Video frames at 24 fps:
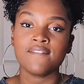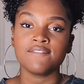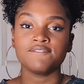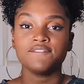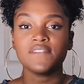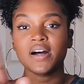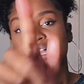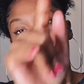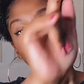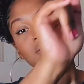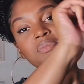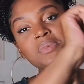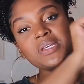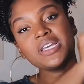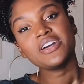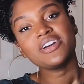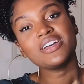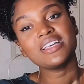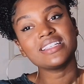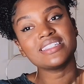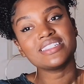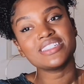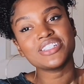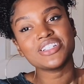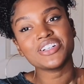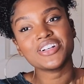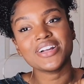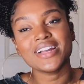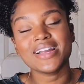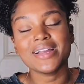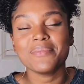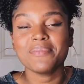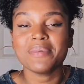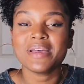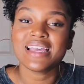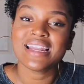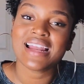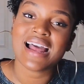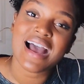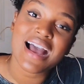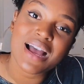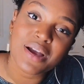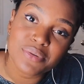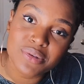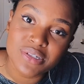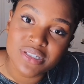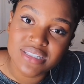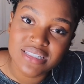follow me on Instagram, and
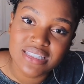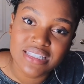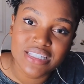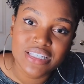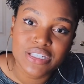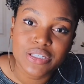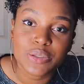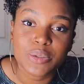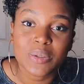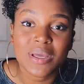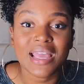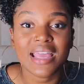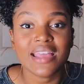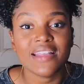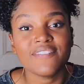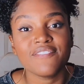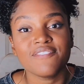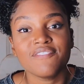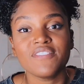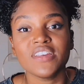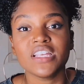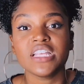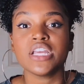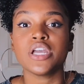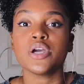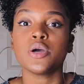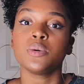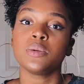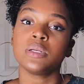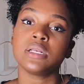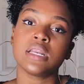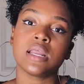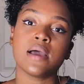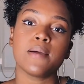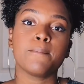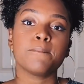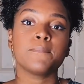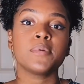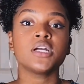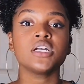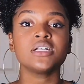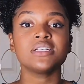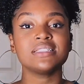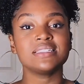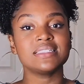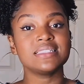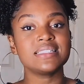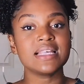I will see you in video
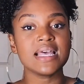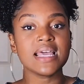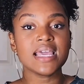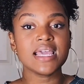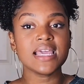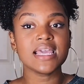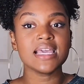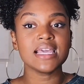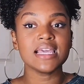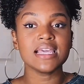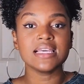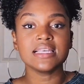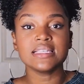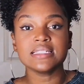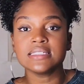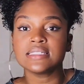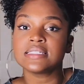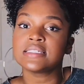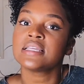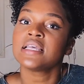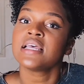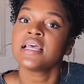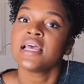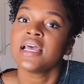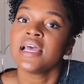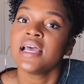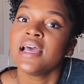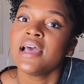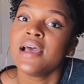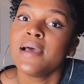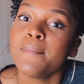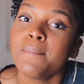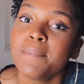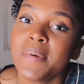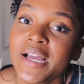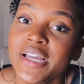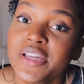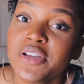number 6. Bye, you